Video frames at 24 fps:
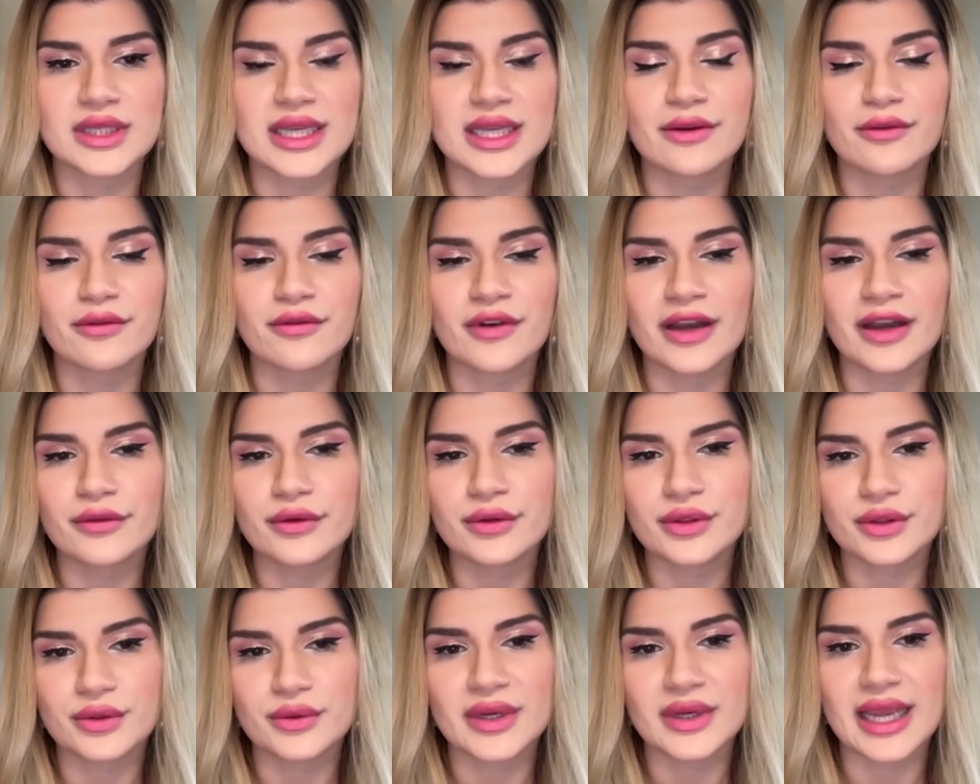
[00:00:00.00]
In
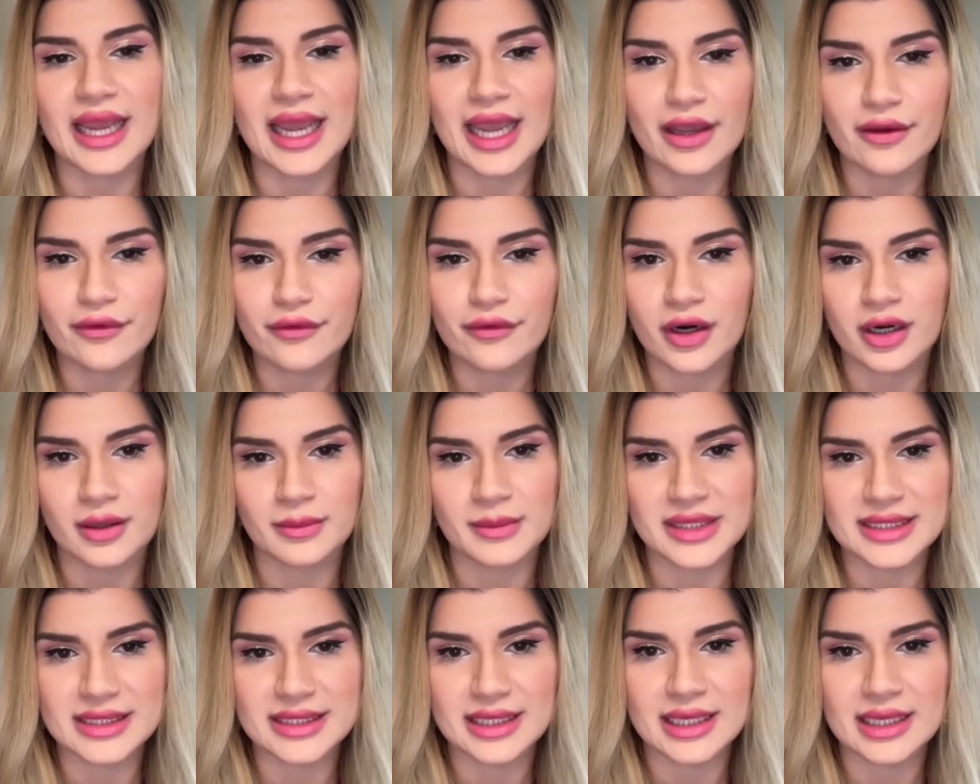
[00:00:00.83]
503A
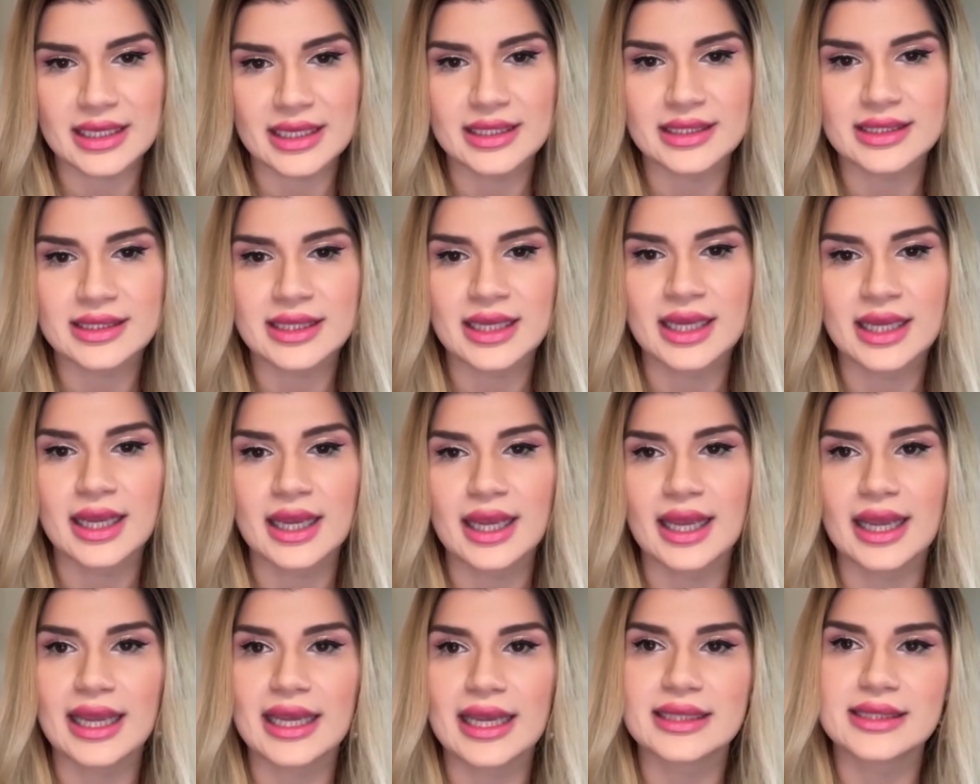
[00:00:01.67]
pharmacies,
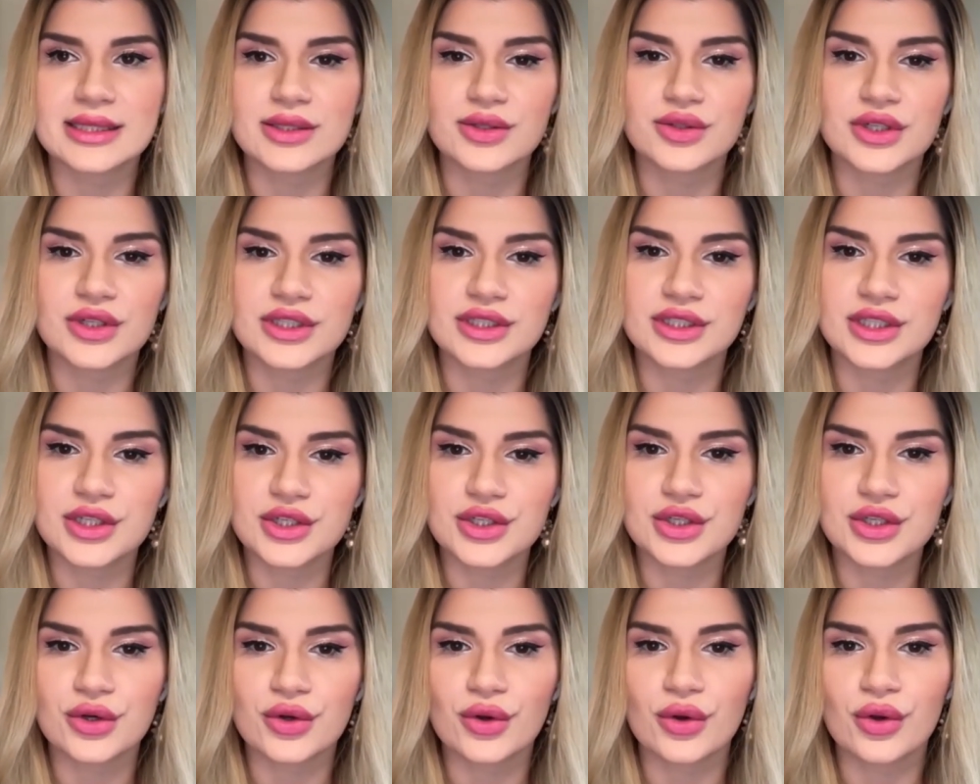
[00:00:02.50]
it's
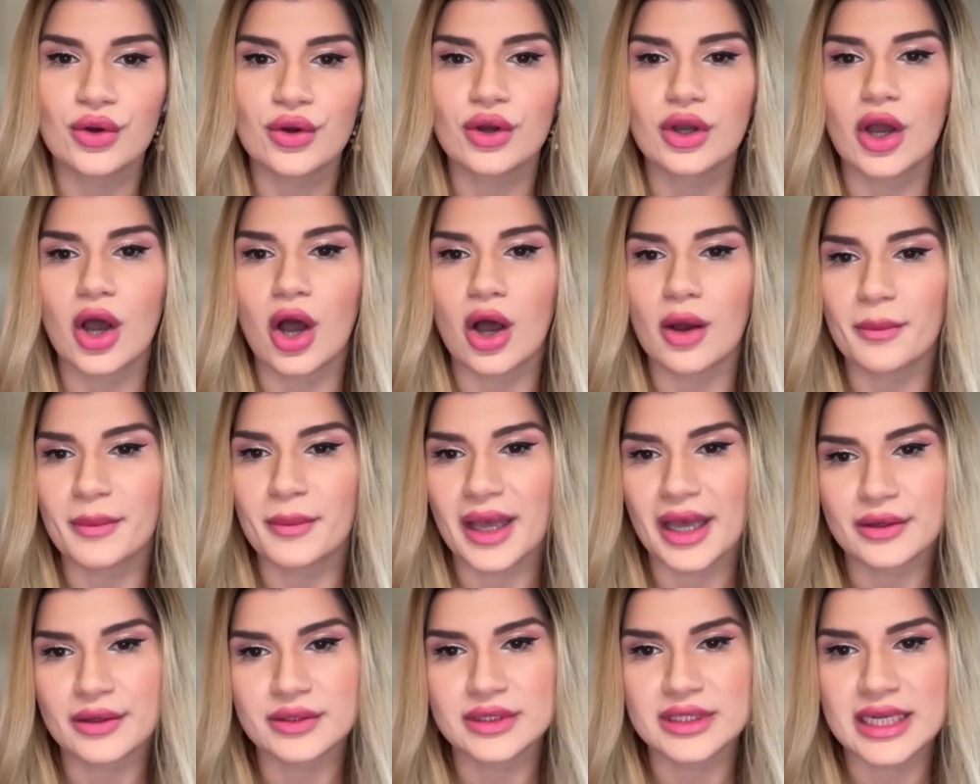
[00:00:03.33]
traditional
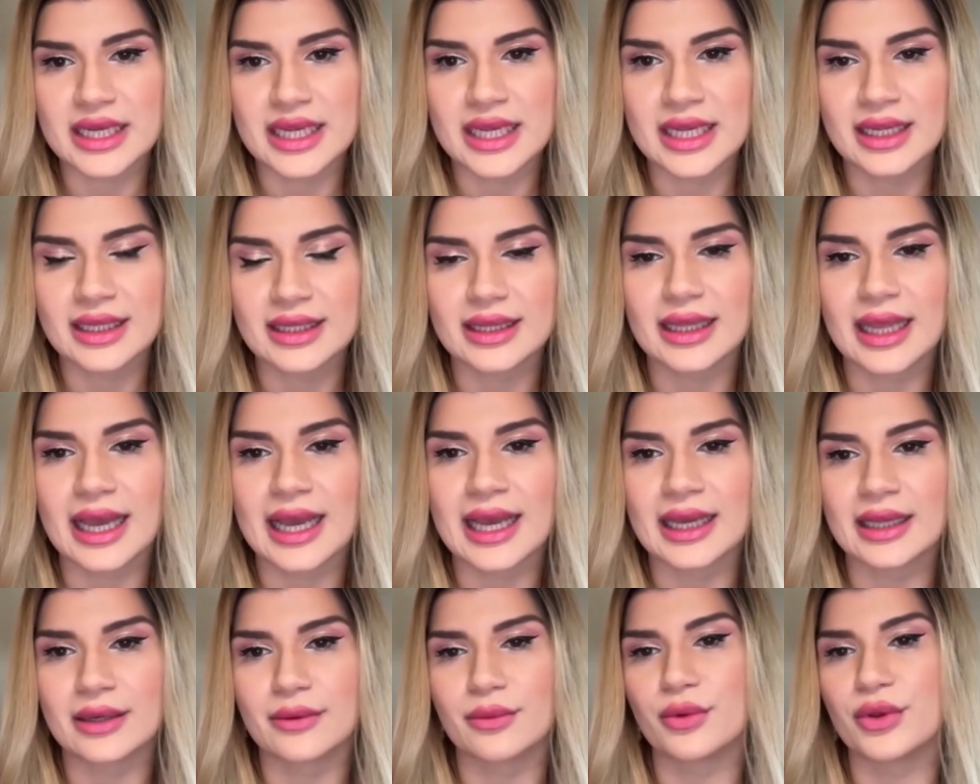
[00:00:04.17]
compounding
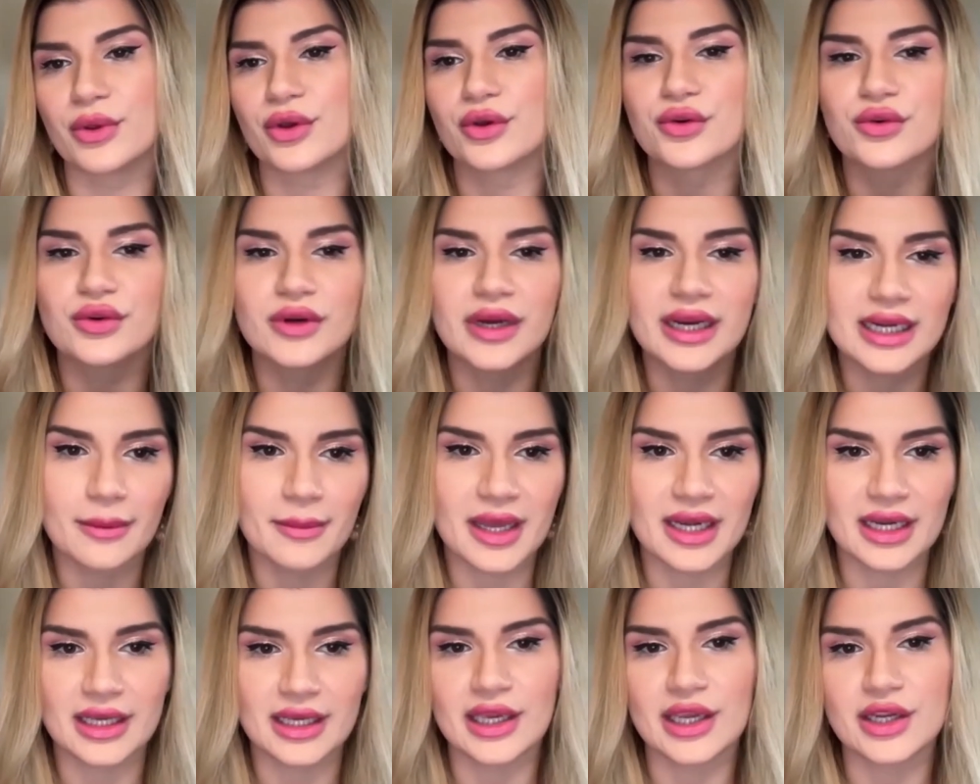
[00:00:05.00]
that you create a
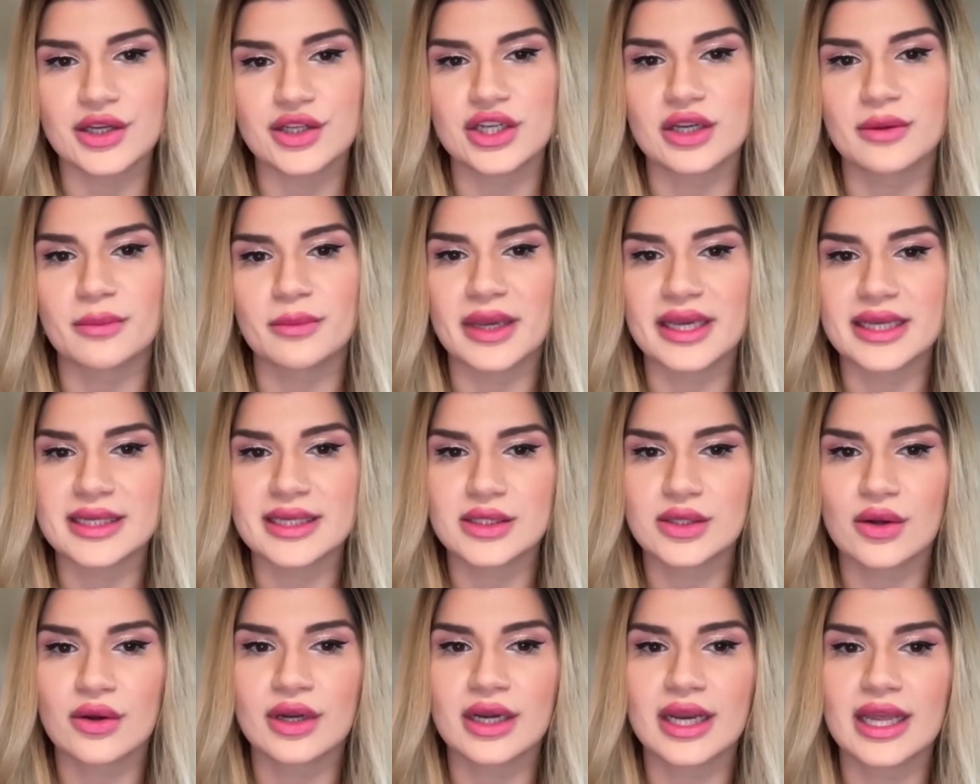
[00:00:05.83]
medication
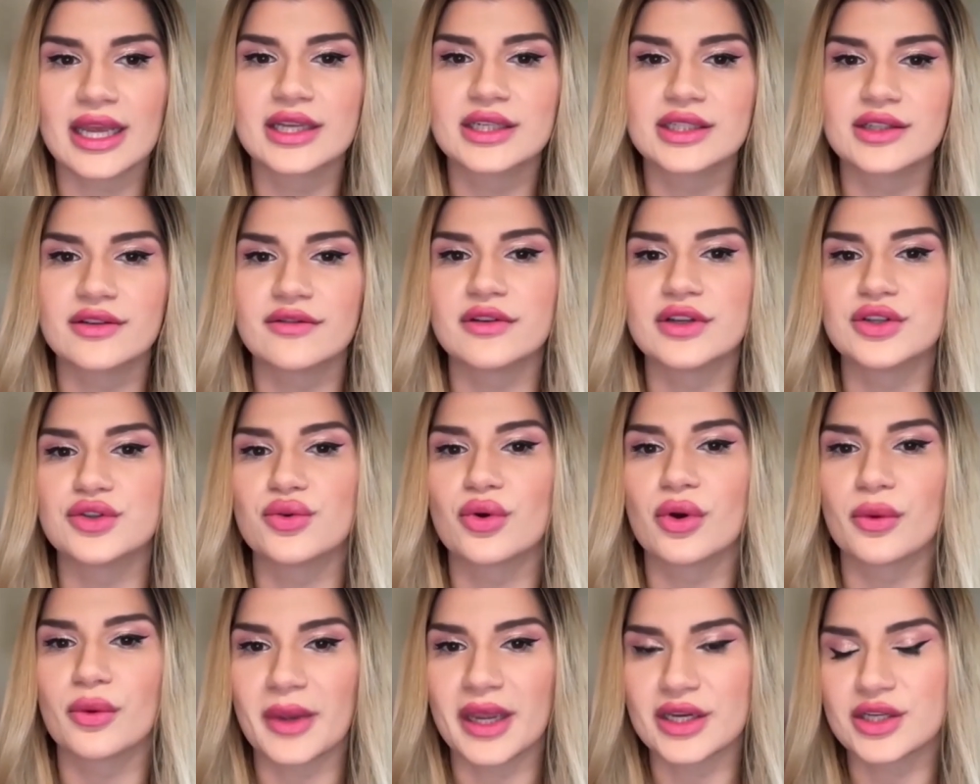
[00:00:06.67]
based on
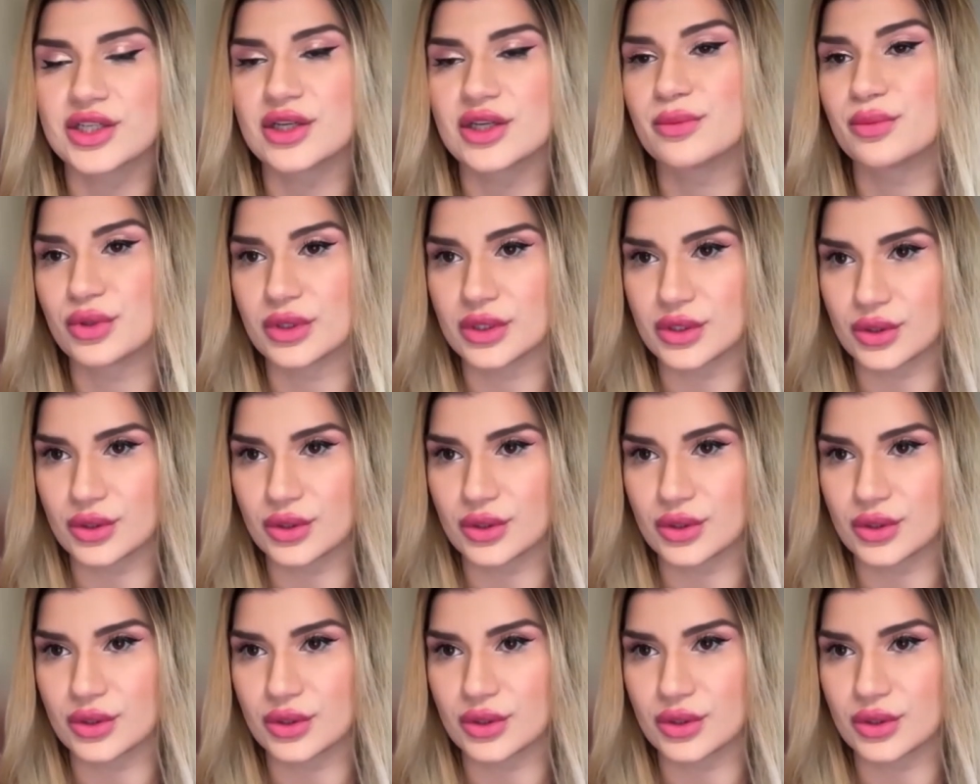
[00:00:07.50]
individual patient